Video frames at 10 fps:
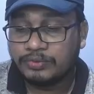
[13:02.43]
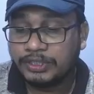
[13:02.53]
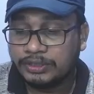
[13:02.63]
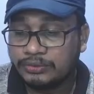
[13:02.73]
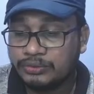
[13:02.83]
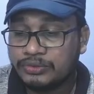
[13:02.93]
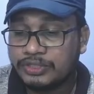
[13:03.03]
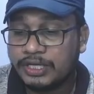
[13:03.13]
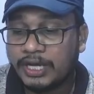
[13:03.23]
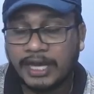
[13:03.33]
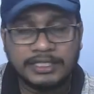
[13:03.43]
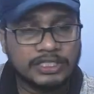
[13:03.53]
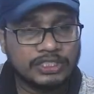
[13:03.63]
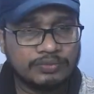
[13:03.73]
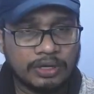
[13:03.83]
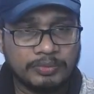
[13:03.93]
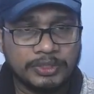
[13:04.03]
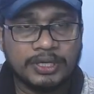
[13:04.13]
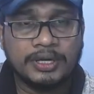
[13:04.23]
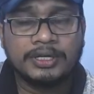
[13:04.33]
we use in ing form
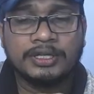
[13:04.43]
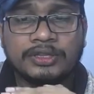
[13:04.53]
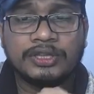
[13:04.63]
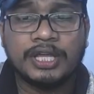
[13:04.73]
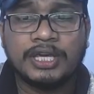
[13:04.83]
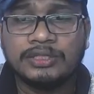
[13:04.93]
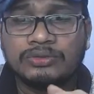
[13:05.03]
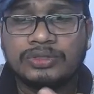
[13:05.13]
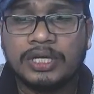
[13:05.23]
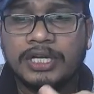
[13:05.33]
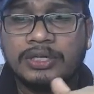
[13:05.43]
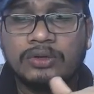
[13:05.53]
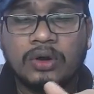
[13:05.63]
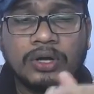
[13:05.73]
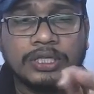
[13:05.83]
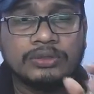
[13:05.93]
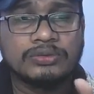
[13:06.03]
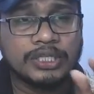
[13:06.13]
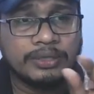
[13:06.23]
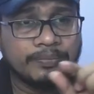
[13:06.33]
here. They usually do not
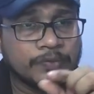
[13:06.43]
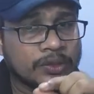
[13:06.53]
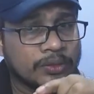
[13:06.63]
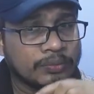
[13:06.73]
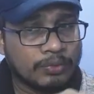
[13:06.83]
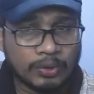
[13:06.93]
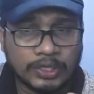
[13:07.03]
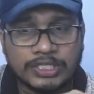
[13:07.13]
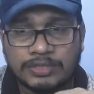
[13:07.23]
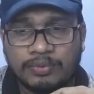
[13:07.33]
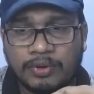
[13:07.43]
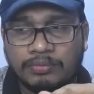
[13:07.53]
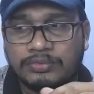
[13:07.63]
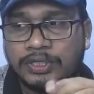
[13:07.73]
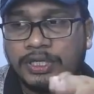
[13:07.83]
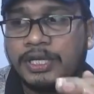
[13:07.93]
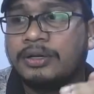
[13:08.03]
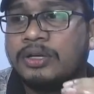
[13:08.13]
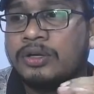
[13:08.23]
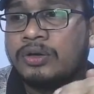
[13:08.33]
use in progressive form,
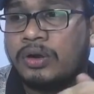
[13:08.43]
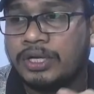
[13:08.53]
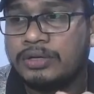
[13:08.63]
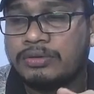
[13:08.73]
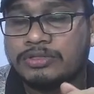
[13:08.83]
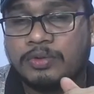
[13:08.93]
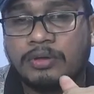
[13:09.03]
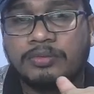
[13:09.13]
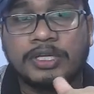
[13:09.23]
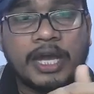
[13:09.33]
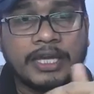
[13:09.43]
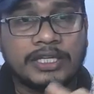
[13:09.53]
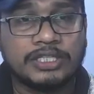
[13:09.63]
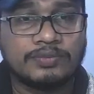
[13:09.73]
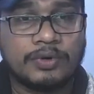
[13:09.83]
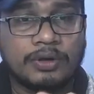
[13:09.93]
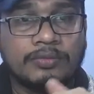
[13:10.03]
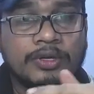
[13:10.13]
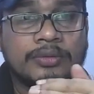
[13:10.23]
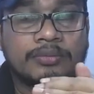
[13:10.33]
in continuous form, in ing
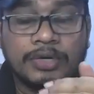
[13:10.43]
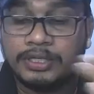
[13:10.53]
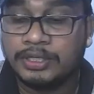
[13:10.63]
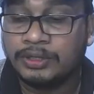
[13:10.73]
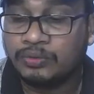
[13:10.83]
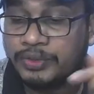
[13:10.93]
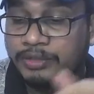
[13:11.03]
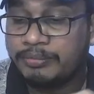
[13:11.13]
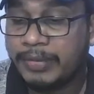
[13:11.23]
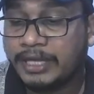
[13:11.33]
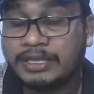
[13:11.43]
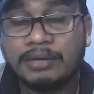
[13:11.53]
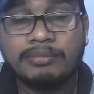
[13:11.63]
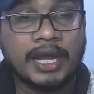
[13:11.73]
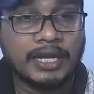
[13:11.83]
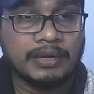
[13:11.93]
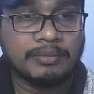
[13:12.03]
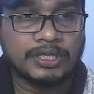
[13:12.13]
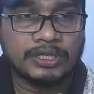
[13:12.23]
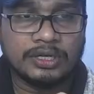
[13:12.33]
form, but we make them
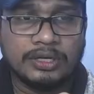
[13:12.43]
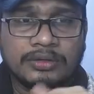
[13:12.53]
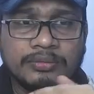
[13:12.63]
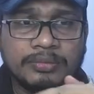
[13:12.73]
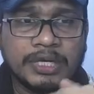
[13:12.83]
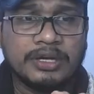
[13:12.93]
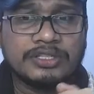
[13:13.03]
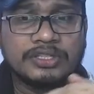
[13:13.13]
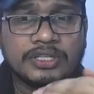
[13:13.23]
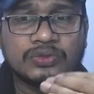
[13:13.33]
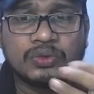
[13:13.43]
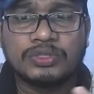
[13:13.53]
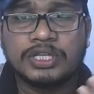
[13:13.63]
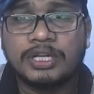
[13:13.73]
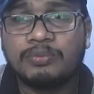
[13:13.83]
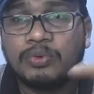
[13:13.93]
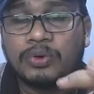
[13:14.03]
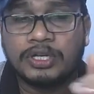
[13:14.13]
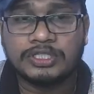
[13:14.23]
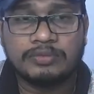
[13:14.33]
dynamic here because this shows any
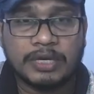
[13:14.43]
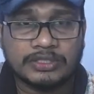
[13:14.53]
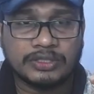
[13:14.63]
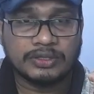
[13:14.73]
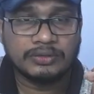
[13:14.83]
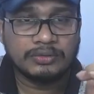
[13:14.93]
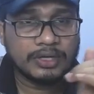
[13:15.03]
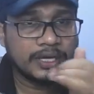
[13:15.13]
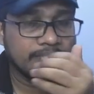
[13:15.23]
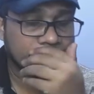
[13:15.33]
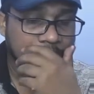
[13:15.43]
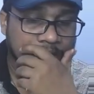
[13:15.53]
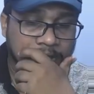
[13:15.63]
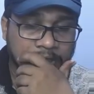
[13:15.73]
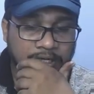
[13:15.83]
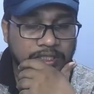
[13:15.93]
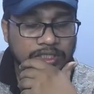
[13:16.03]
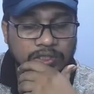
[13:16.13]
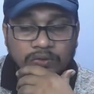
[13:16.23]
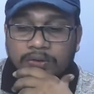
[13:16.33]
progressive action. Okay,
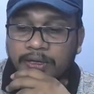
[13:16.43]
understood?